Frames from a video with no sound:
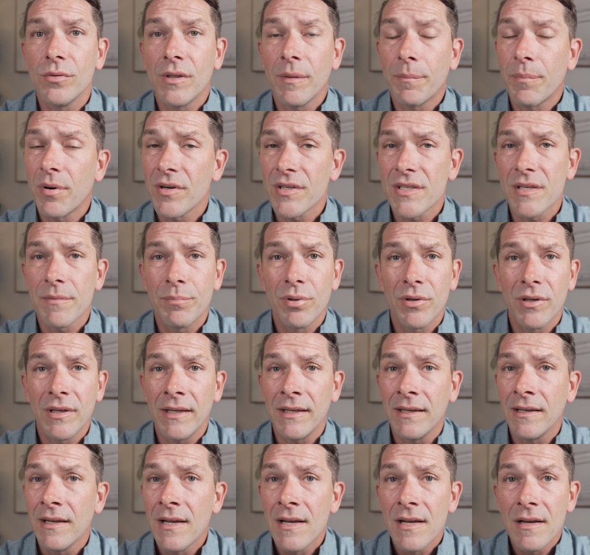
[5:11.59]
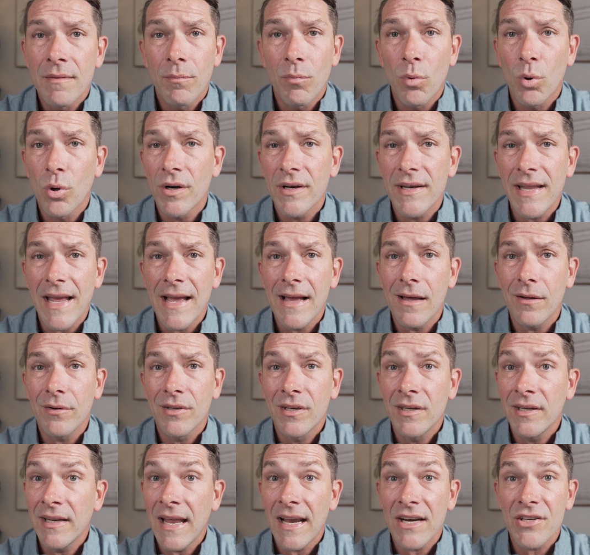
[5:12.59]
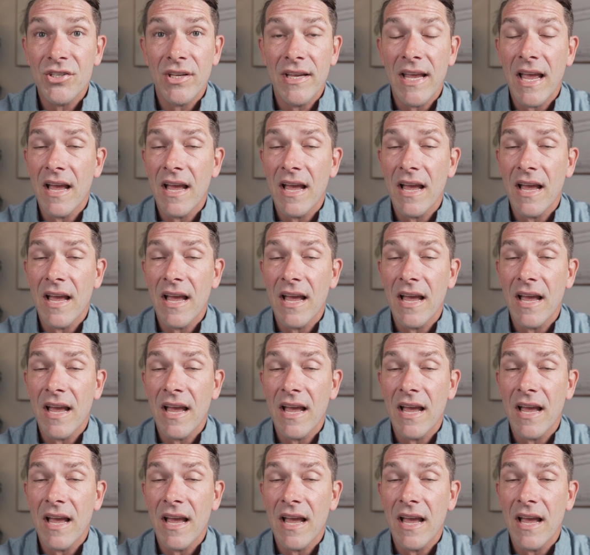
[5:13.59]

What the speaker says: The person putting more down could actually